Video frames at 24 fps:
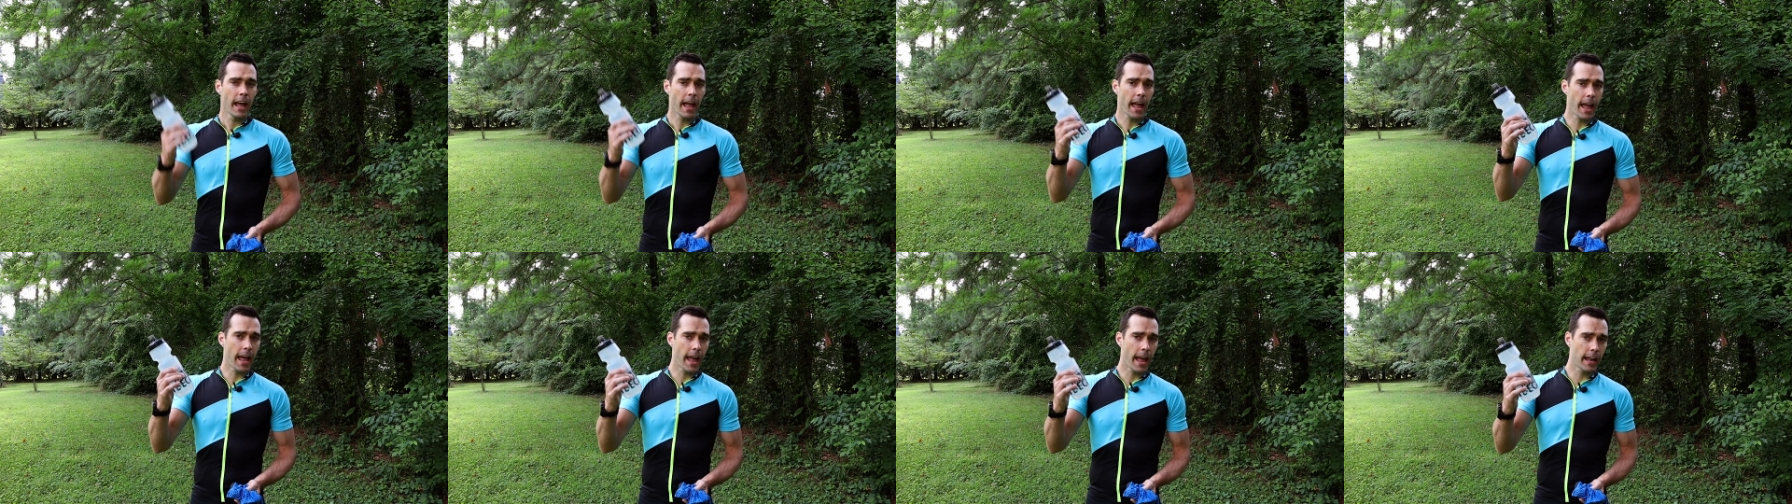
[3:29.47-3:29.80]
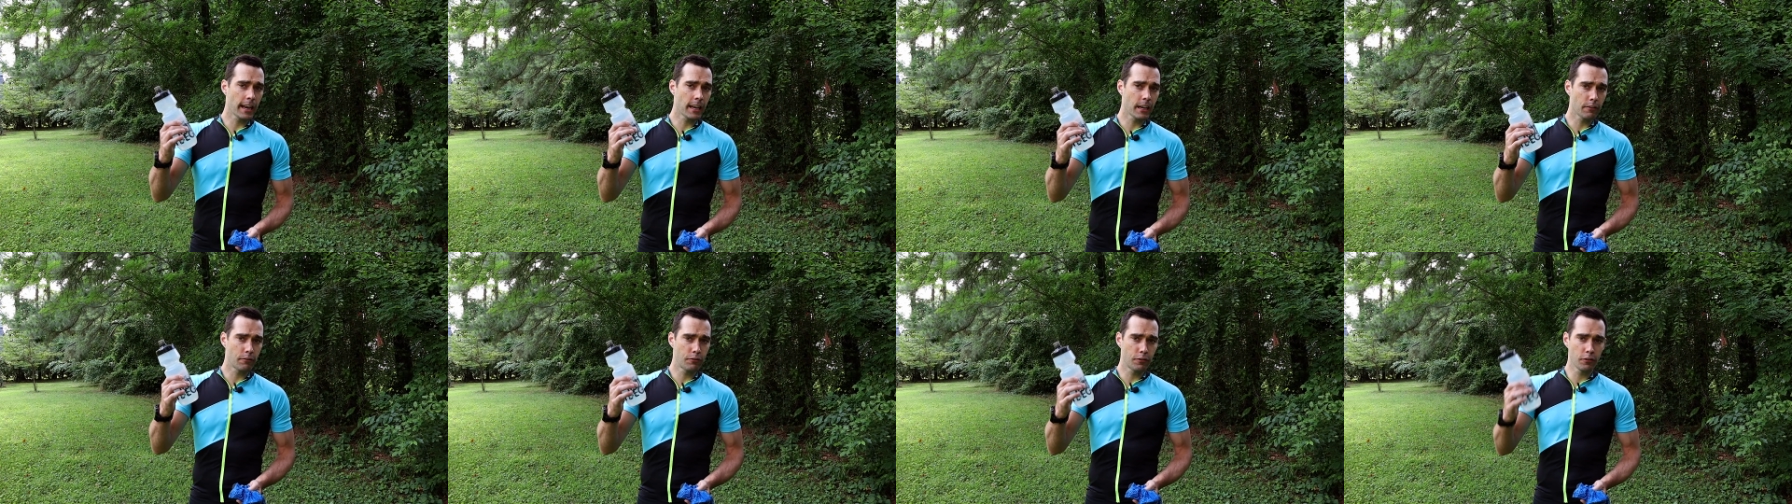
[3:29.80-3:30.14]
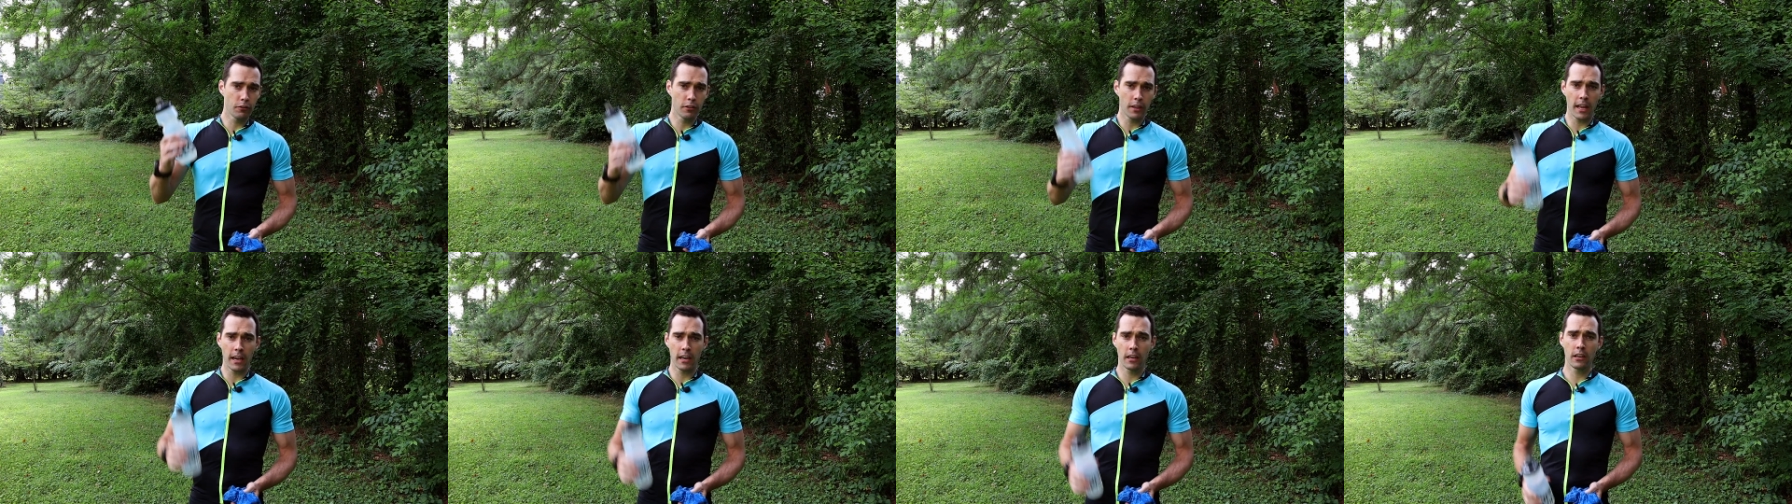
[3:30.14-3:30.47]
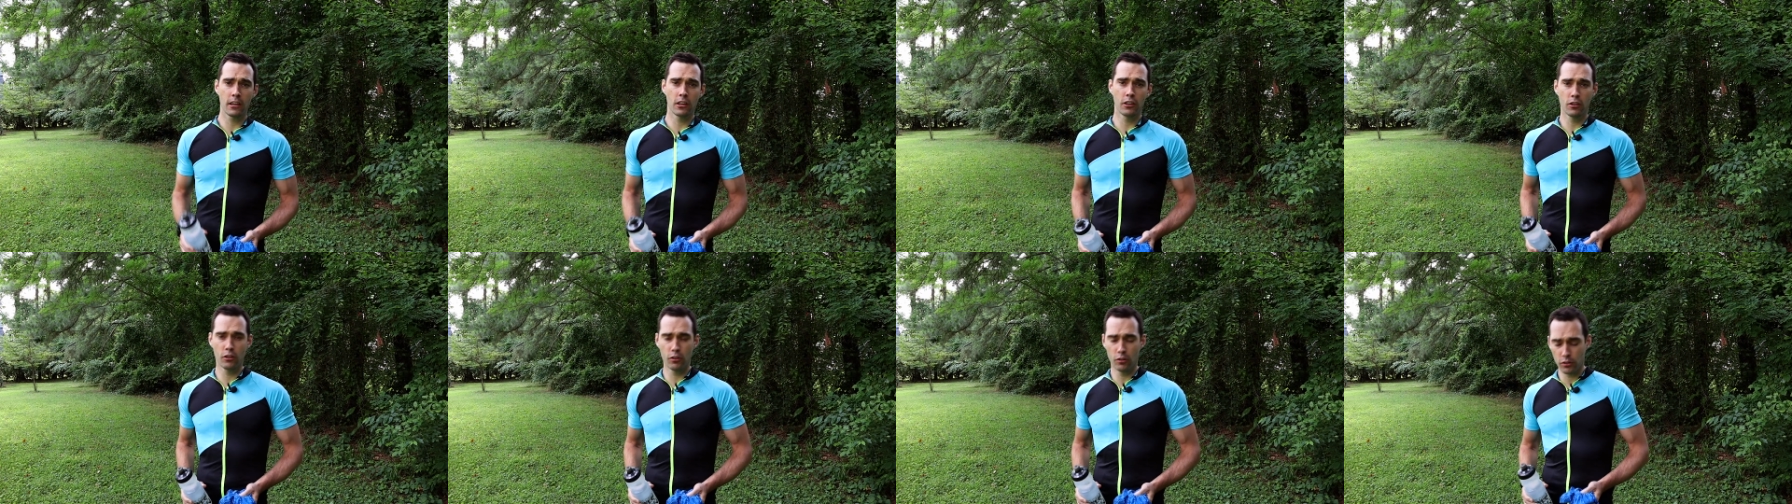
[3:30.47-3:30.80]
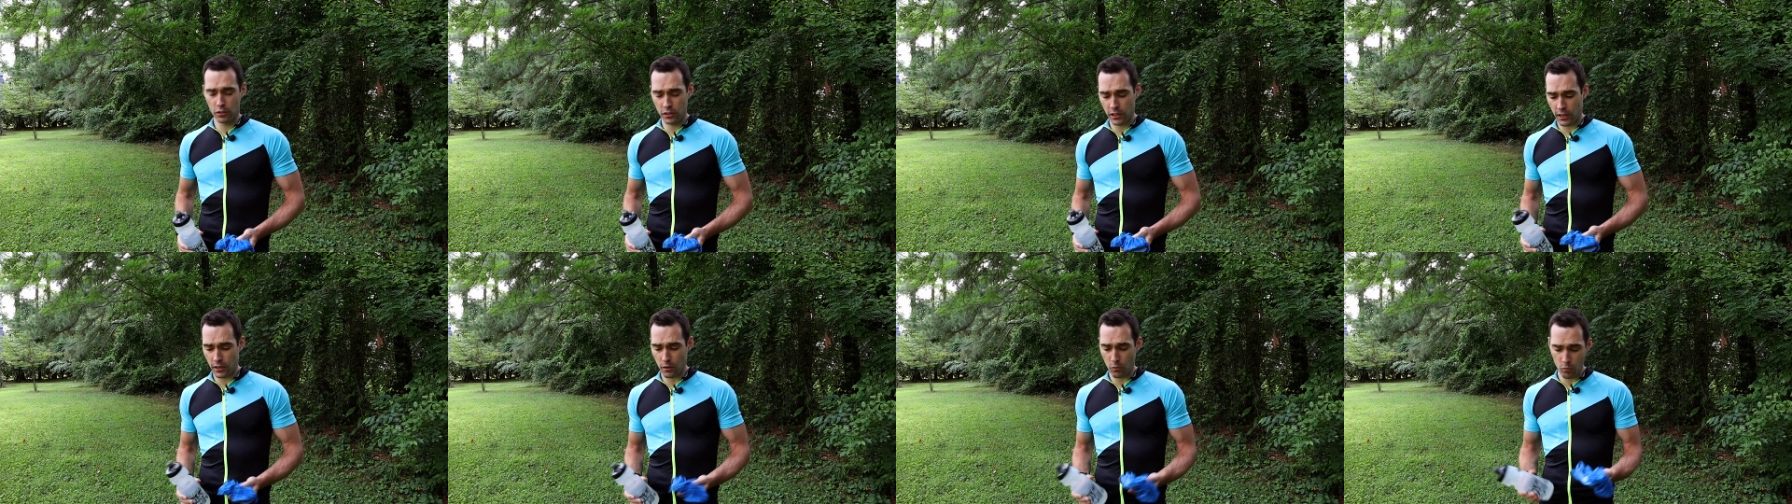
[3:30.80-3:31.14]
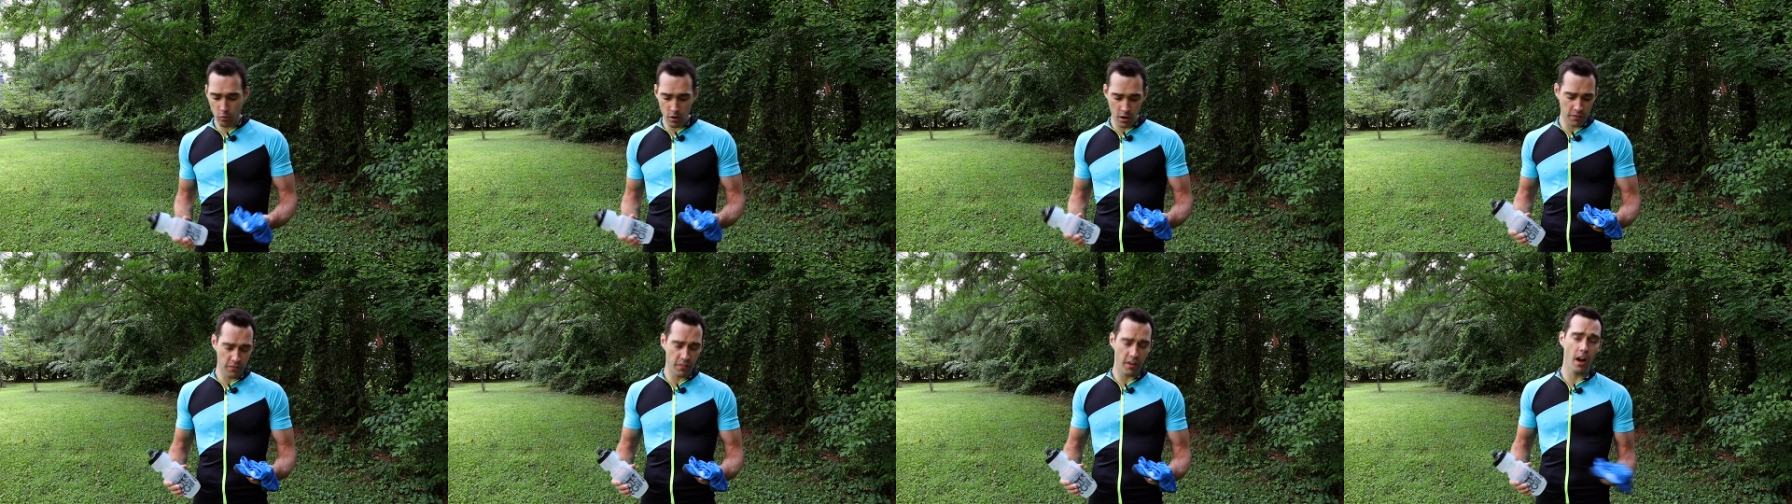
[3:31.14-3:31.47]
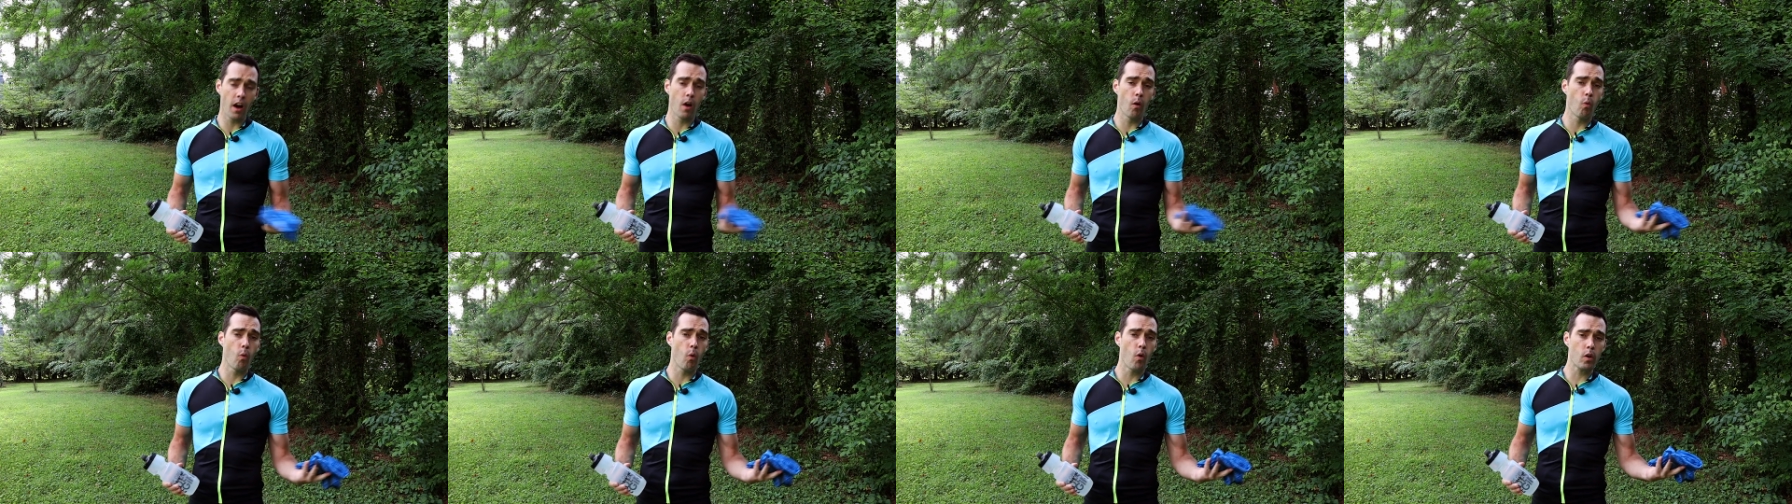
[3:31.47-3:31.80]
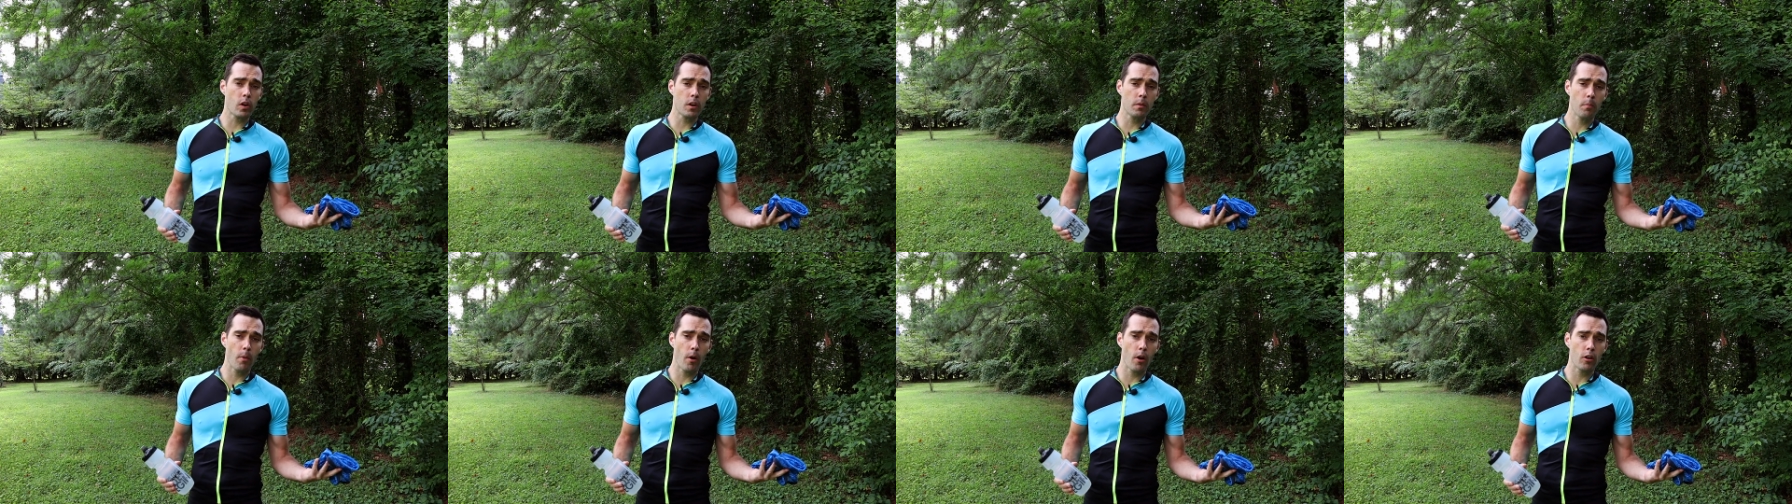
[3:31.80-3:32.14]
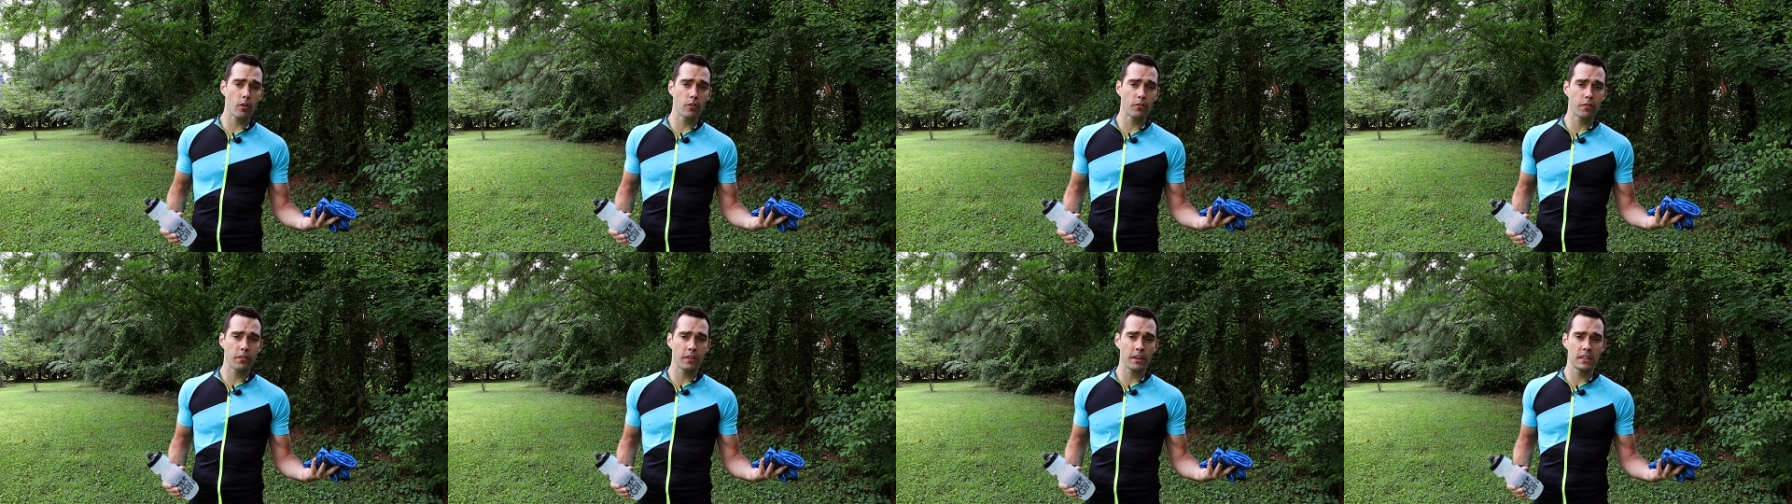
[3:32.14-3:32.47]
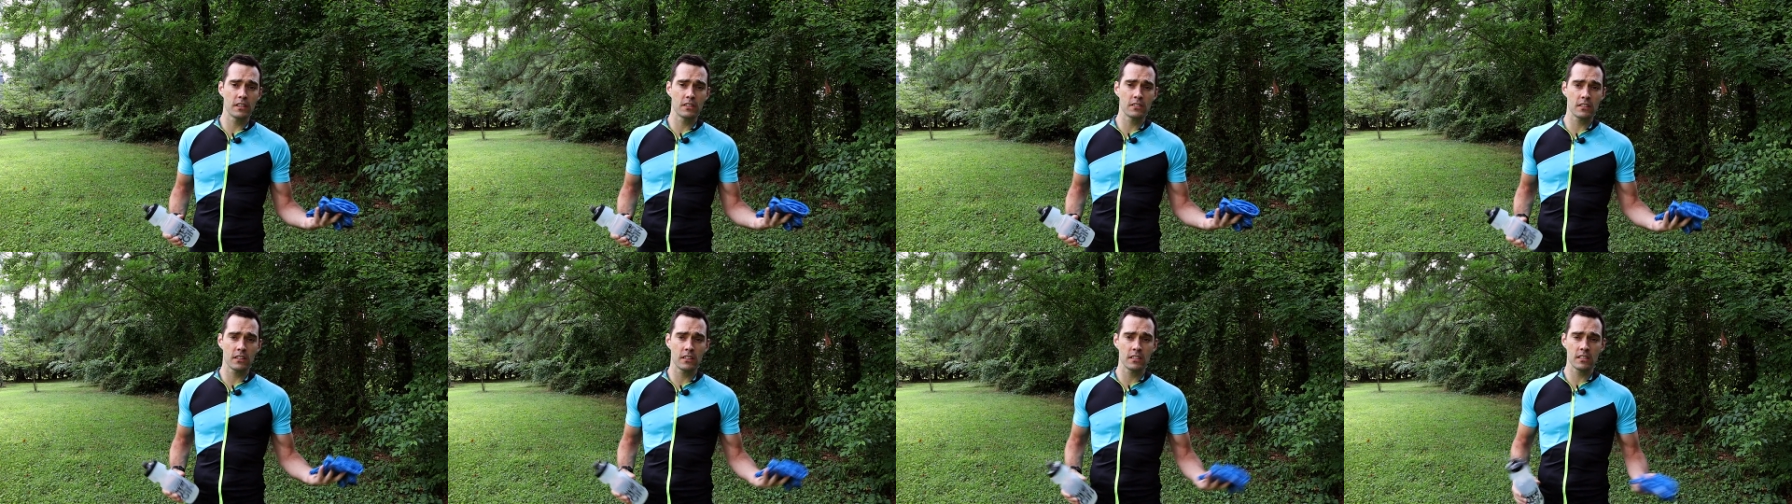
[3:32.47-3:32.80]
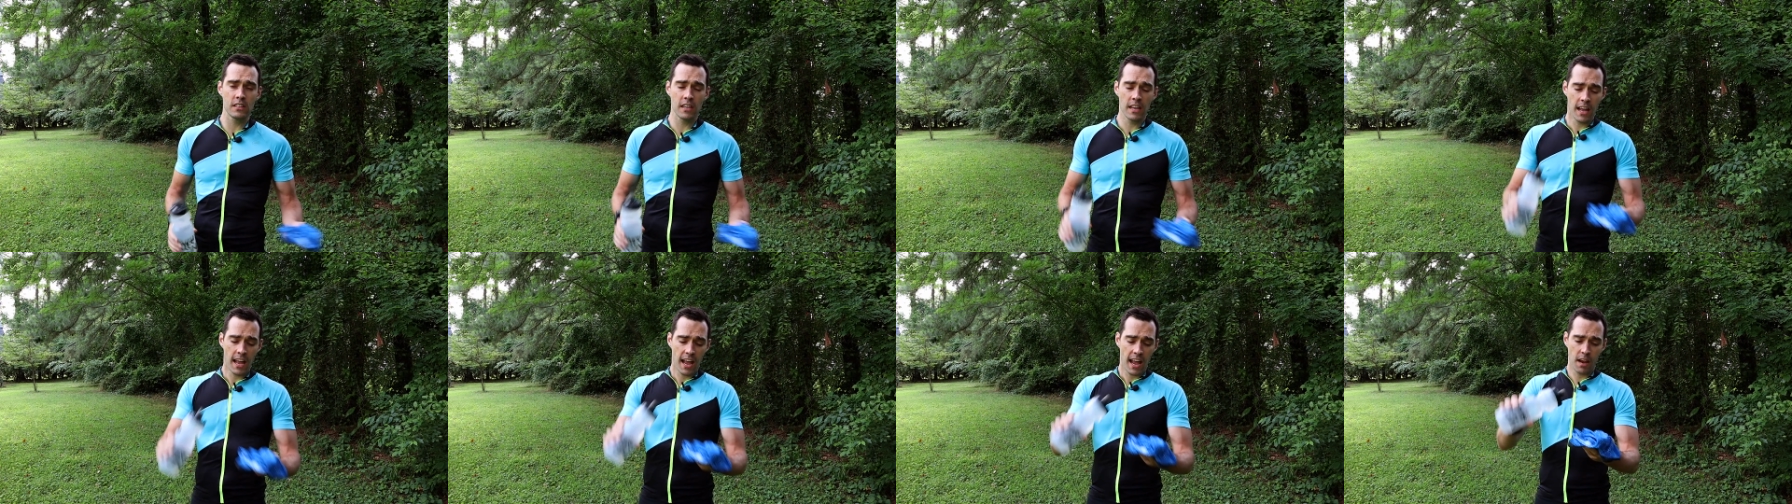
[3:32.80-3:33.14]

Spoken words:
And if you then use it with a water bottle, for instance,